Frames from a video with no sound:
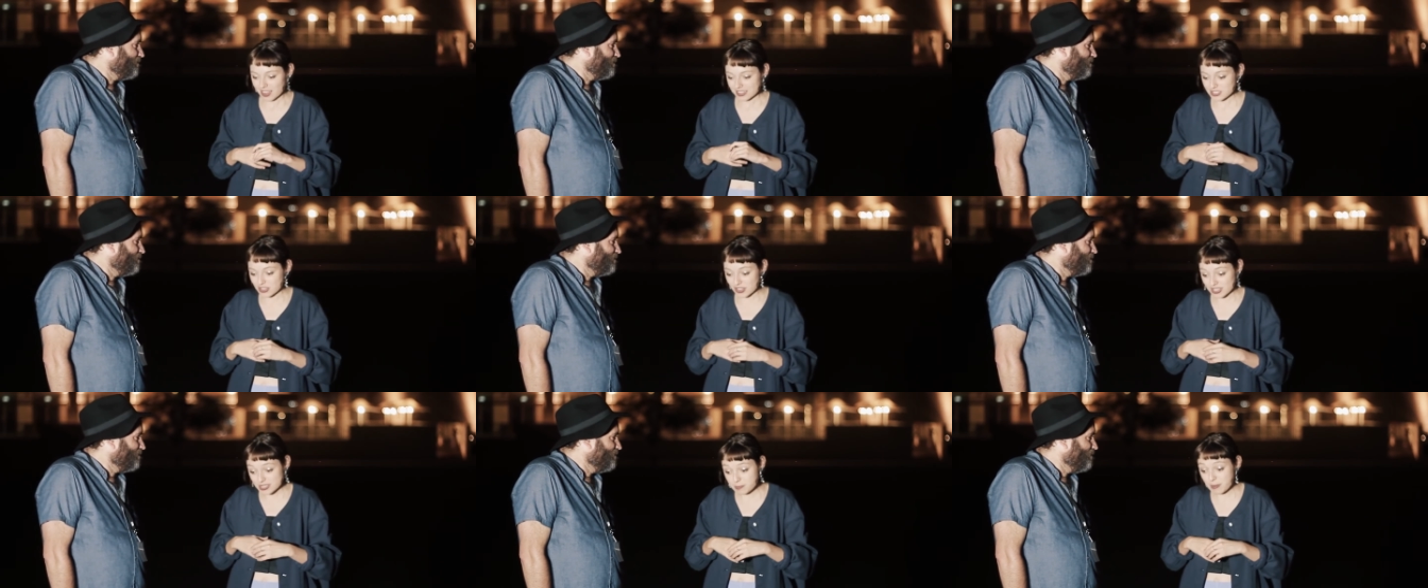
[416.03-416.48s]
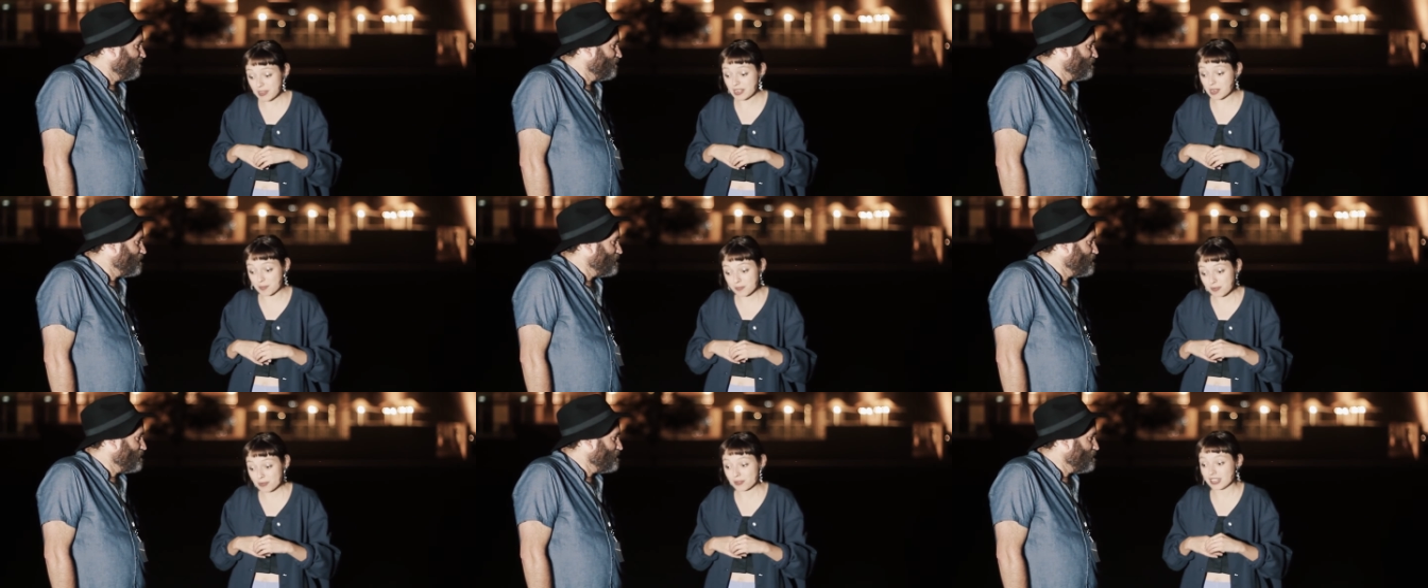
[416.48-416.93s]
So it's
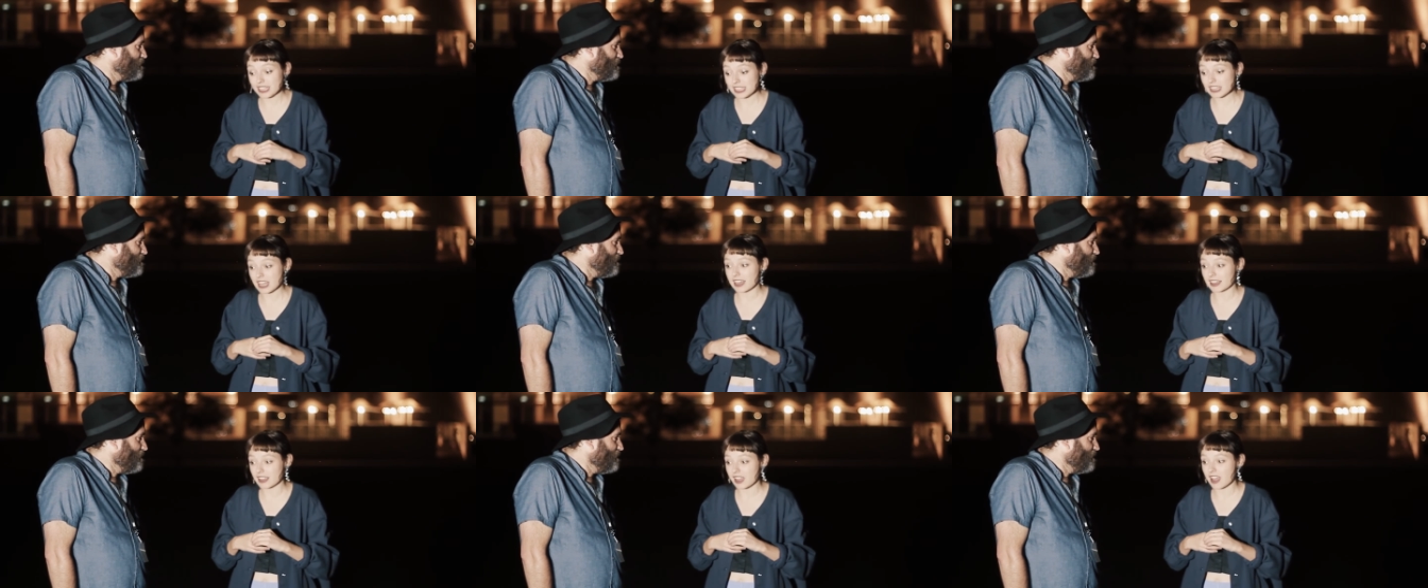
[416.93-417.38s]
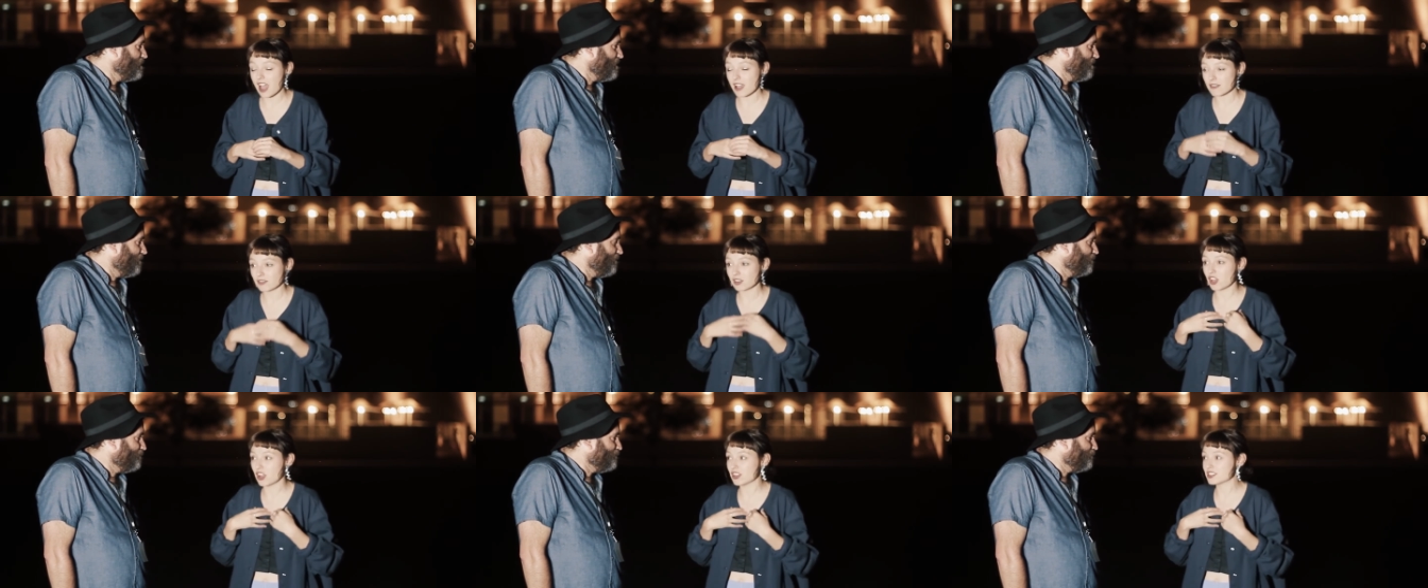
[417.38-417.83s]
been a pretty, I've
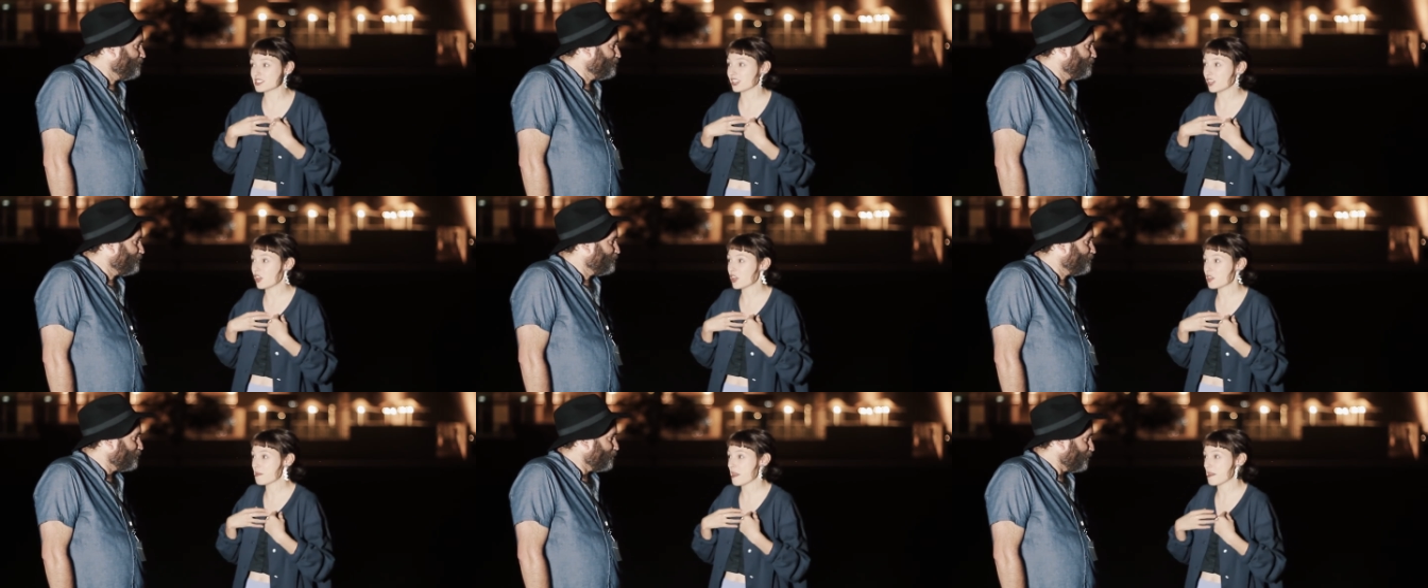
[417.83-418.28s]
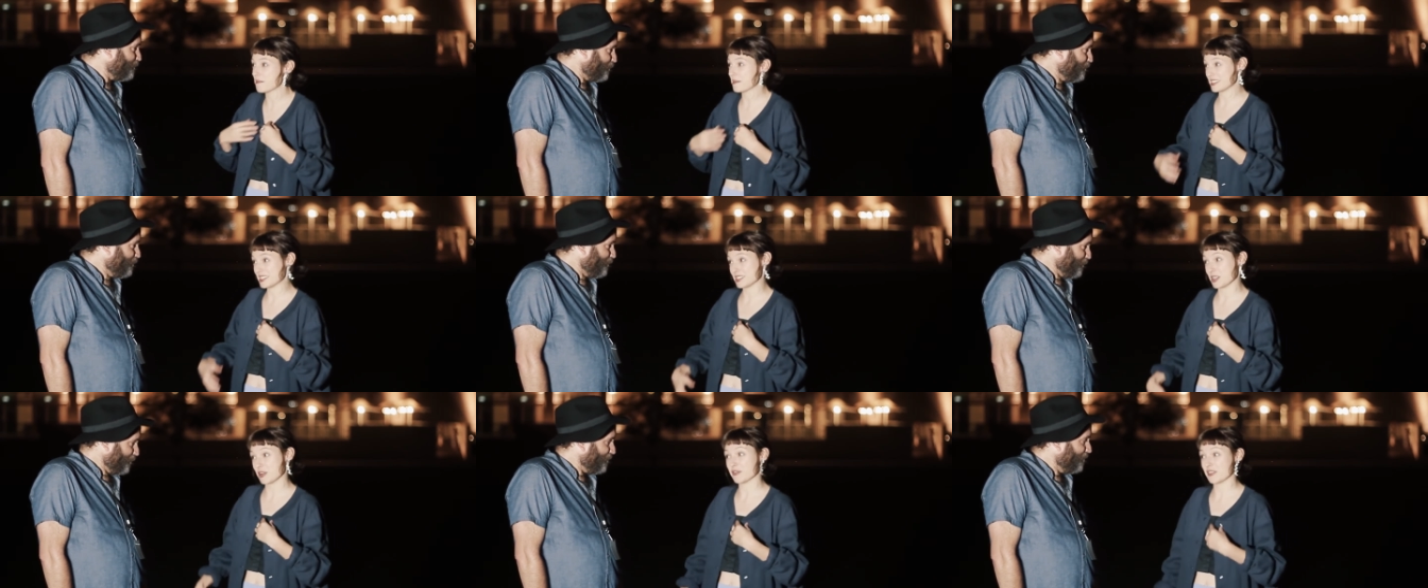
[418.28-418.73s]
learned a lot about
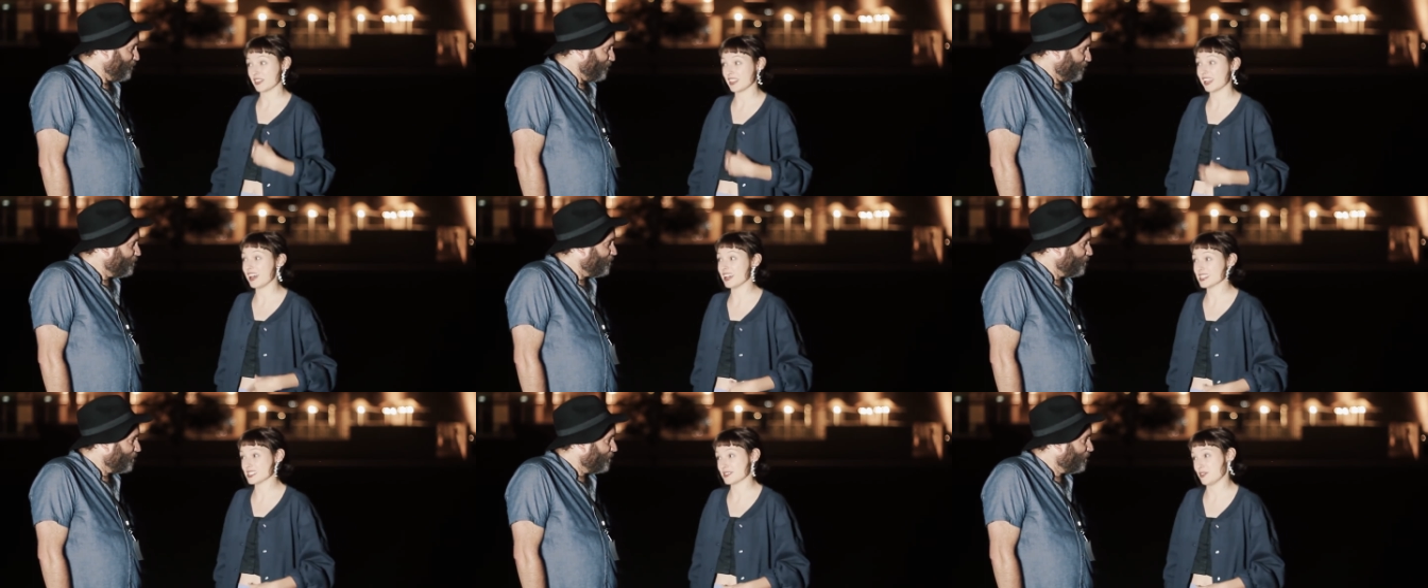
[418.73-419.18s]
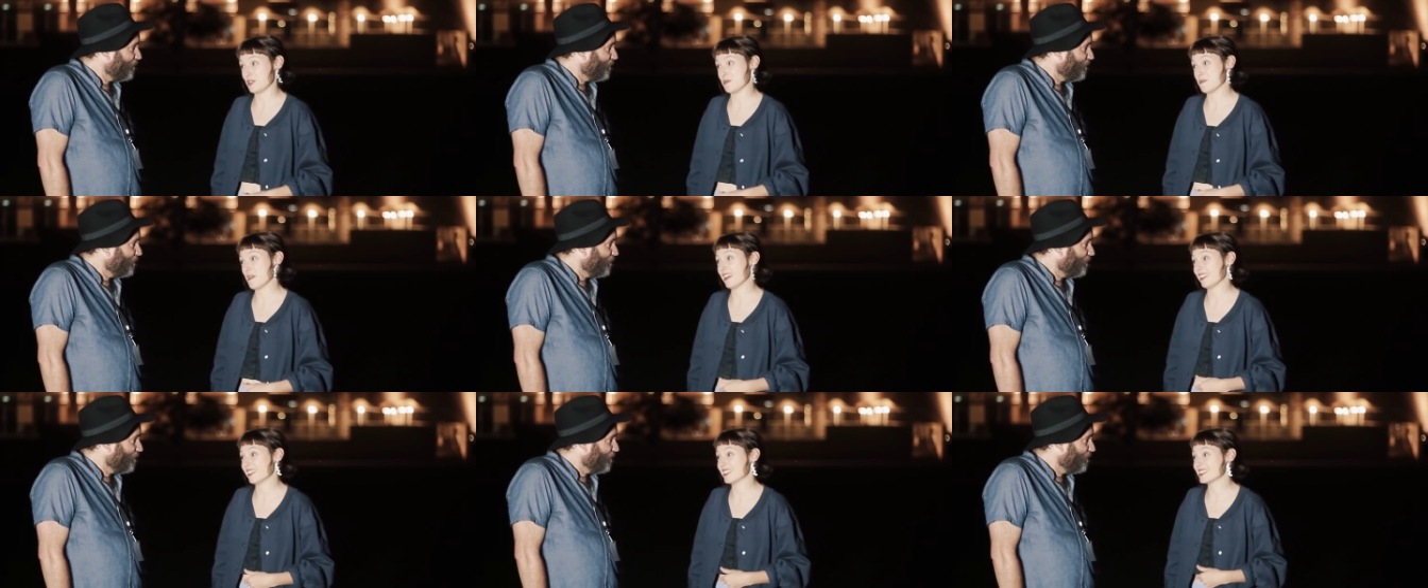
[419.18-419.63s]
myself in the last few
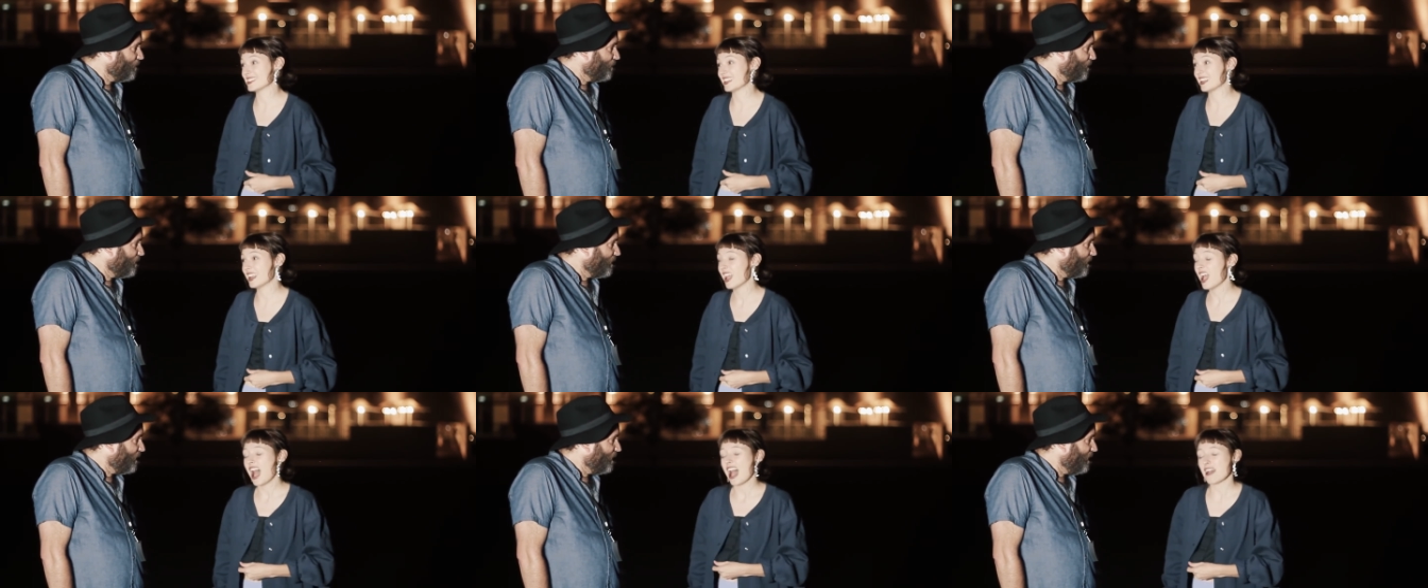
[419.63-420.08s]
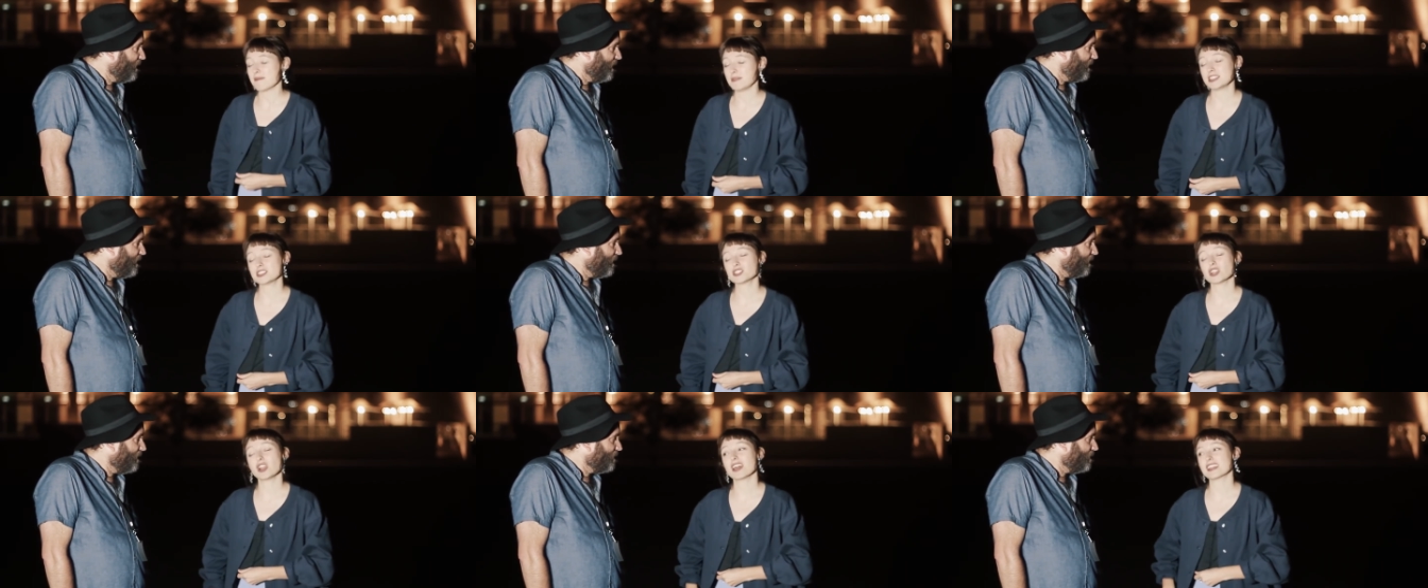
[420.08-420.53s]
months. And I've
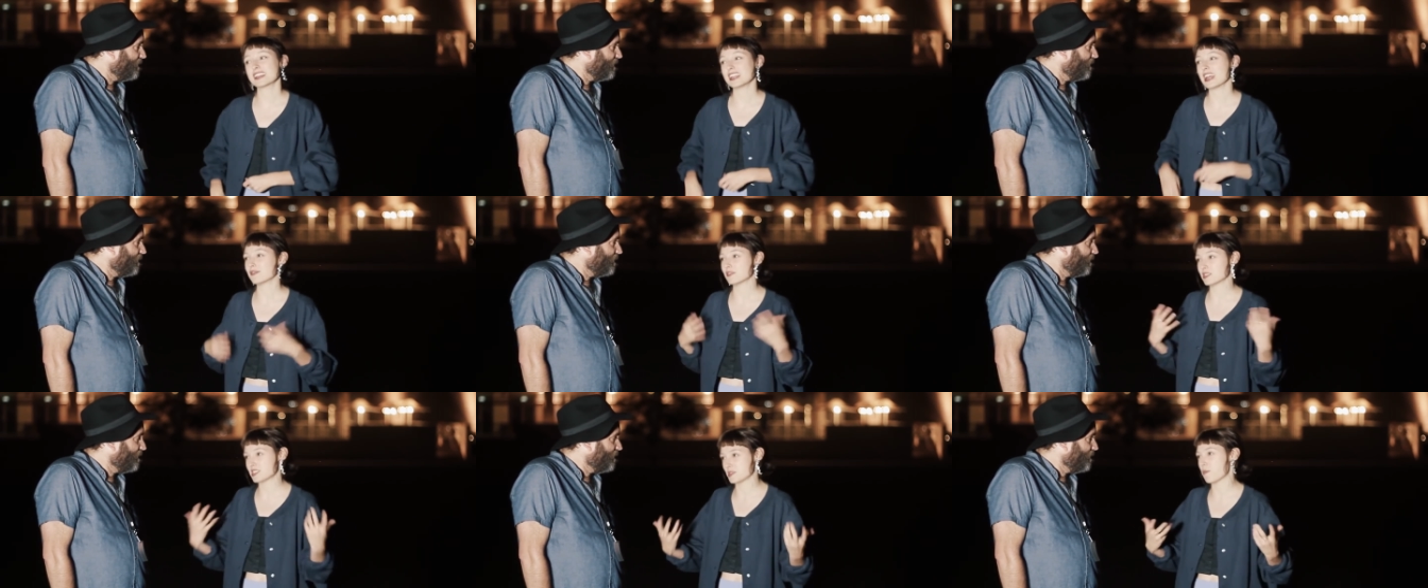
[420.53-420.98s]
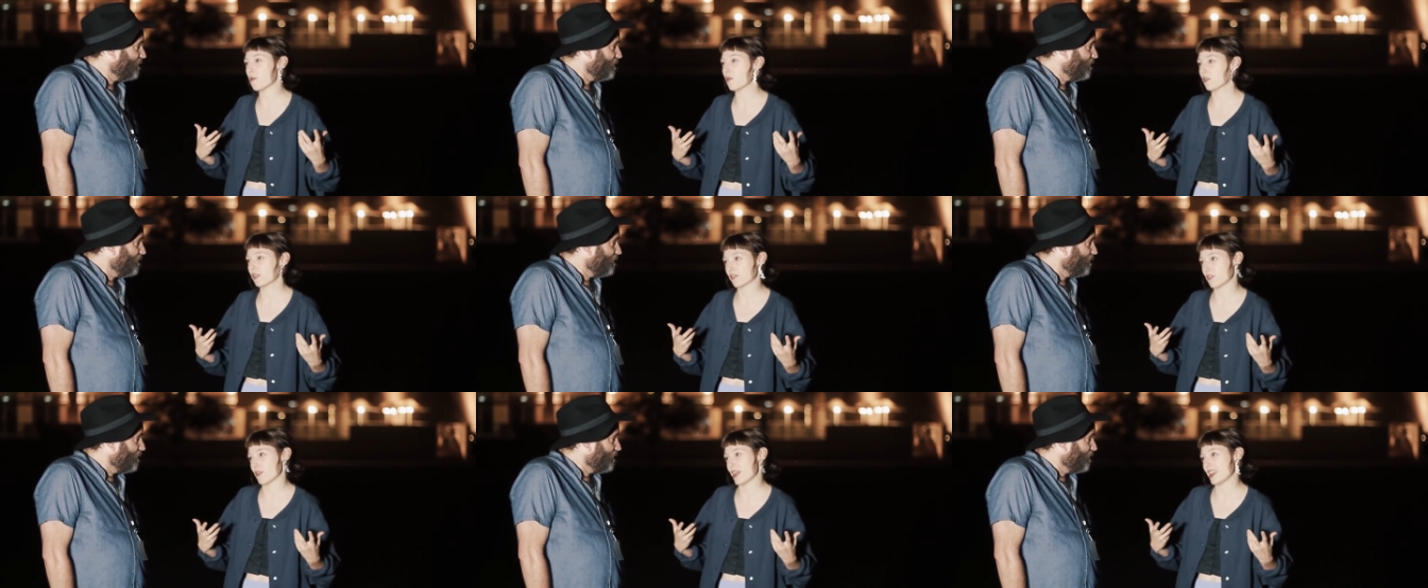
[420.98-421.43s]
been so lucky to have the
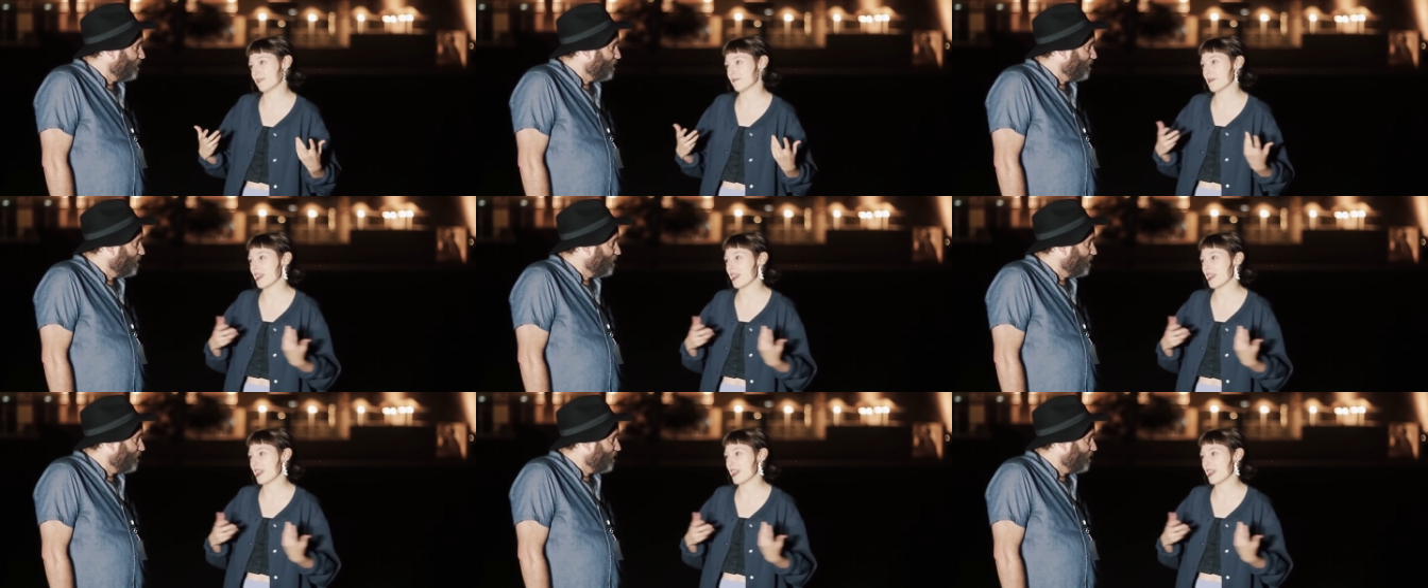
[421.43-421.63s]
support of great